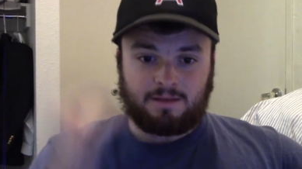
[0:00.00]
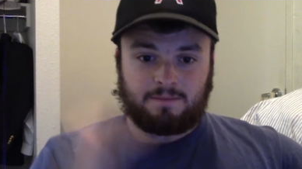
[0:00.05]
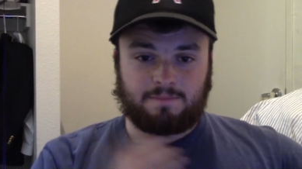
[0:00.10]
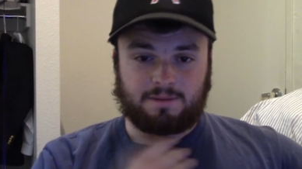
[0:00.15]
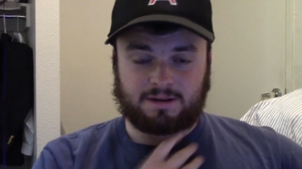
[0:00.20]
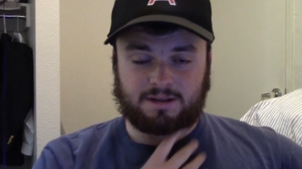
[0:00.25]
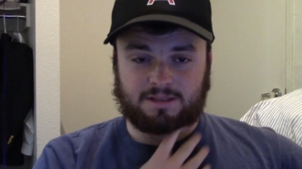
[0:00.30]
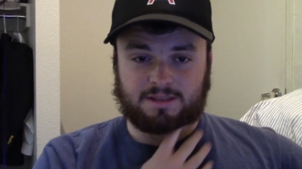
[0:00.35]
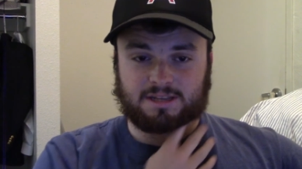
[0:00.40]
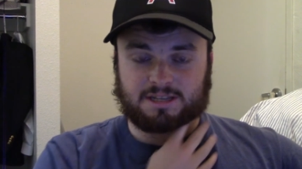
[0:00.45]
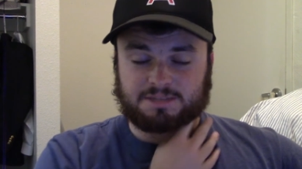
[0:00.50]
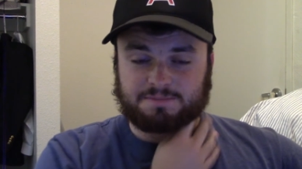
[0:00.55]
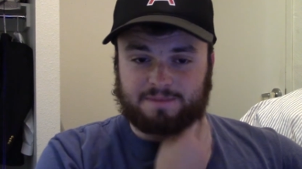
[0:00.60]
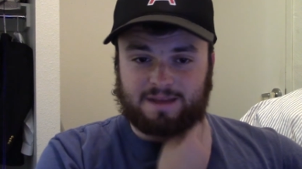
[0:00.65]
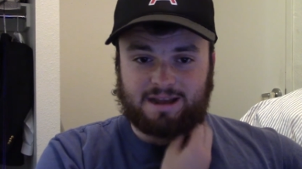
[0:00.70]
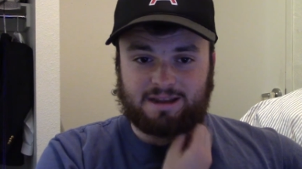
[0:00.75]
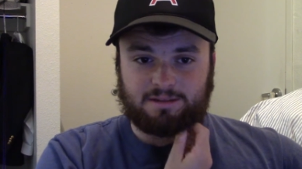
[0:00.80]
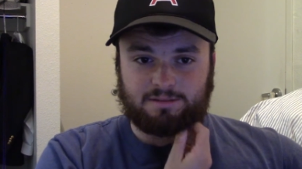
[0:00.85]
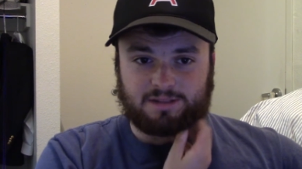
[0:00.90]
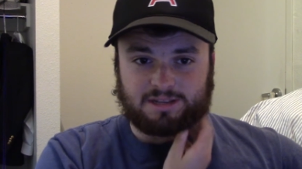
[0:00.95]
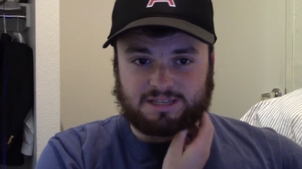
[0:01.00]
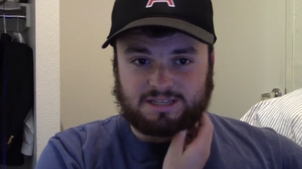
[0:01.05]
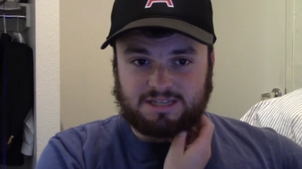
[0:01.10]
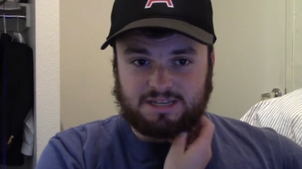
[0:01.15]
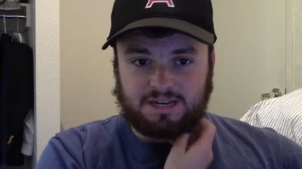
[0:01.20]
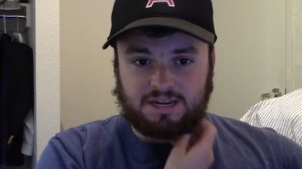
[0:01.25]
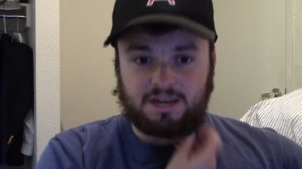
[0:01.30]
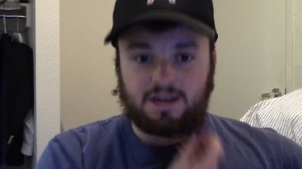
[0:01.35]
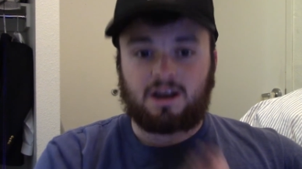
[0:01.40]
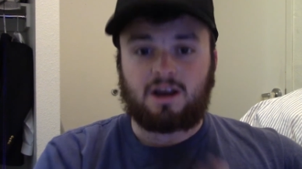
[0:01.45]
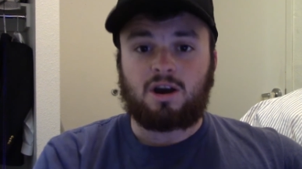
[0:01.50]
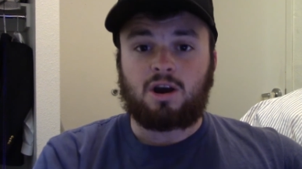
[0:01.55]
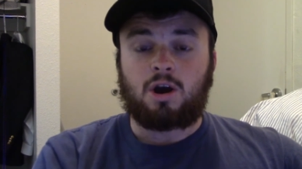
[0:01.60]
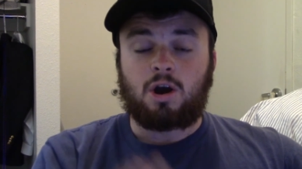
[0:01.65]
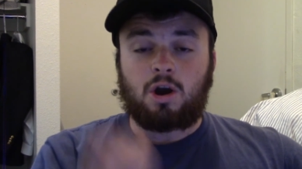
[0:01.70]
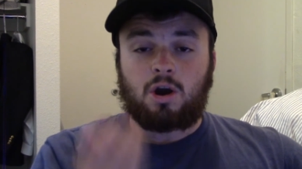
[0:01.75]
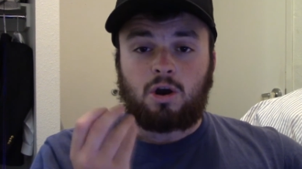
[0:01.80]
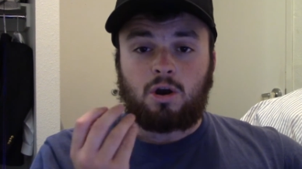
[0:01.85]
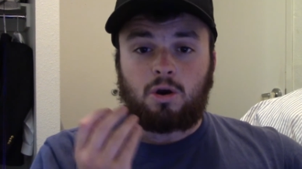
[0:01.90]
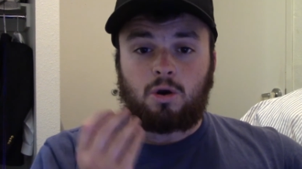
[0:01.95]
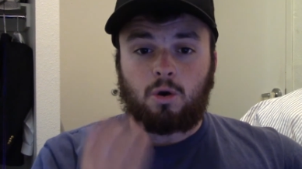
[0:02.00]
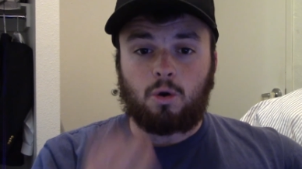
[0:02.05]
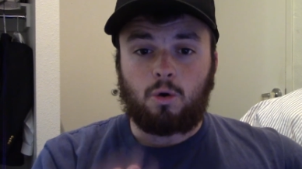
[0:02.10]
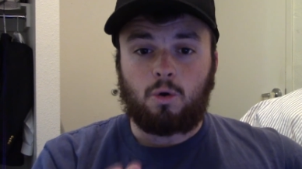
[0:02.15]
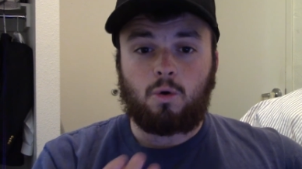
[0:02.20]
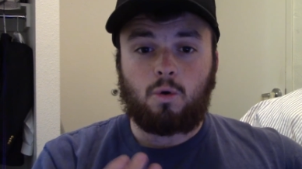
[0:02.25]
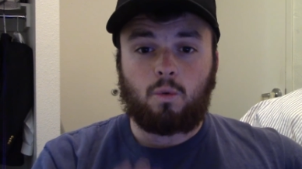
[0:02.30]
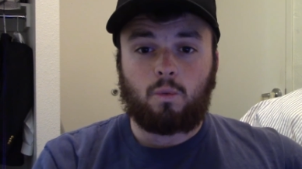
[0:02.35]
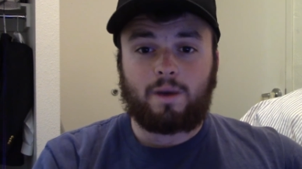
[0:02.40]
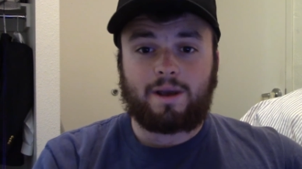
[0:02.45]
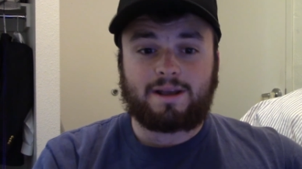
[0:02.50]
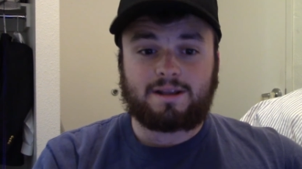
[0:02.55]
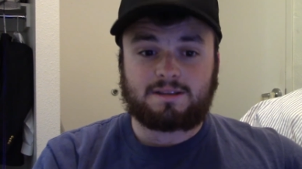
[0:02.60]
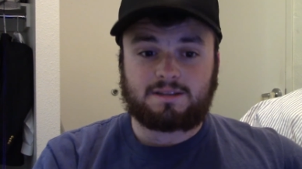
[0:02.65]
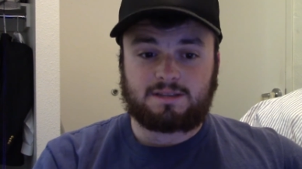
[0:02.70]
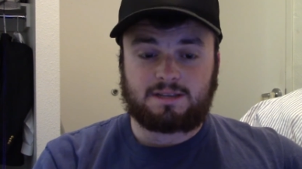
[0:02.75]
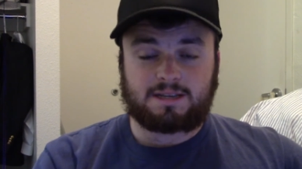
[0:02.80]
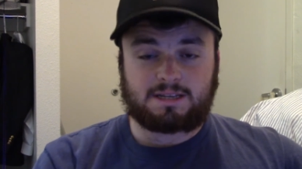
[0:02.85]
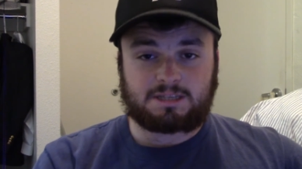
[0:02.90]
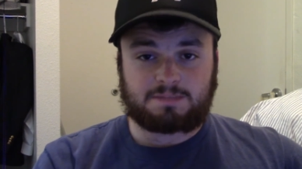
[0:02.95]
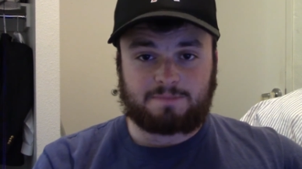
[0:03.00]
But in this match, let's see who wins this